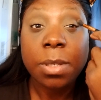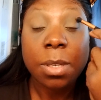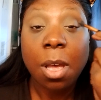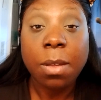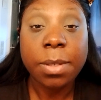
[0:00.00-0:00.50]

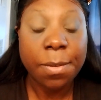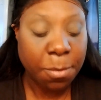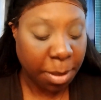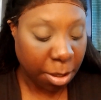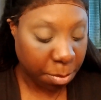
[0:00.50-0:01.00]
soft, giving
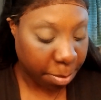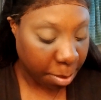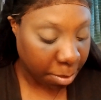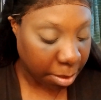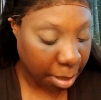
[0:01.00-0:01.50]
me good
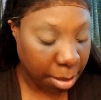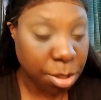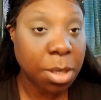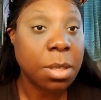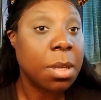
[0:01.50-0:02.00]

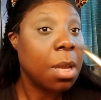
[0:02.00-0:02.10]
pigmentation.